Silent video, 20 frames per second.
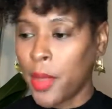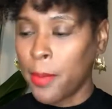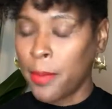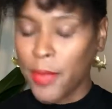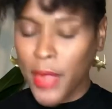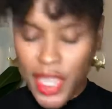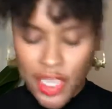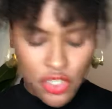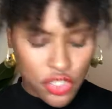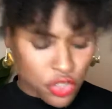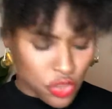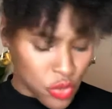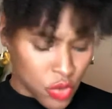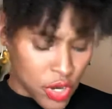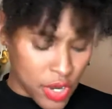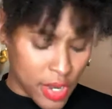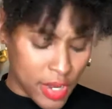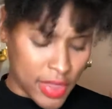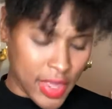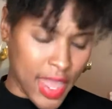Make
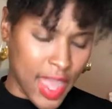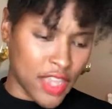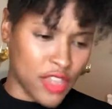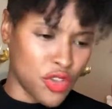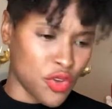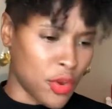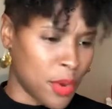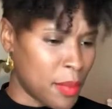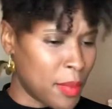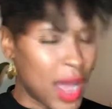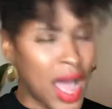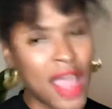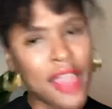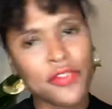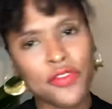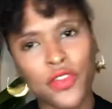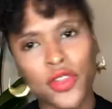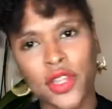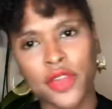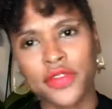sure that you're
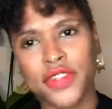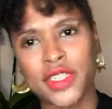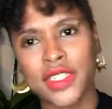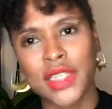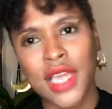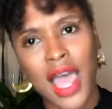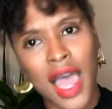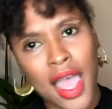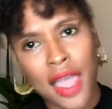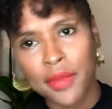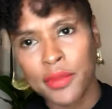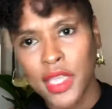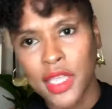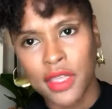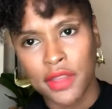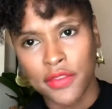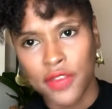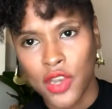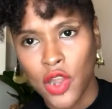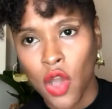mindful of the
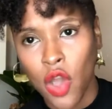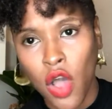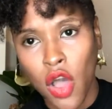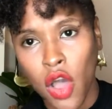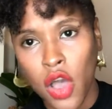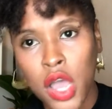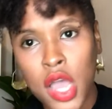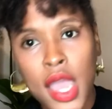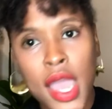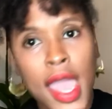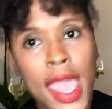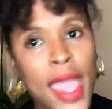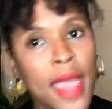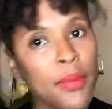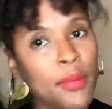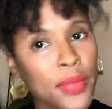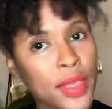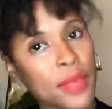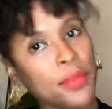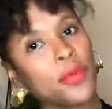timing of it all,
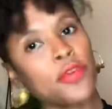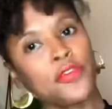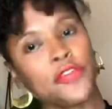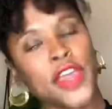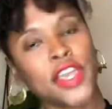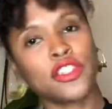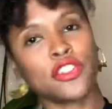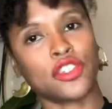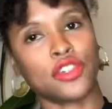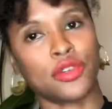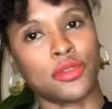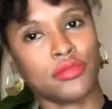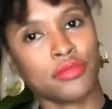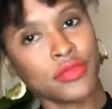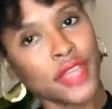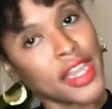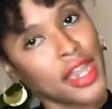and be professional.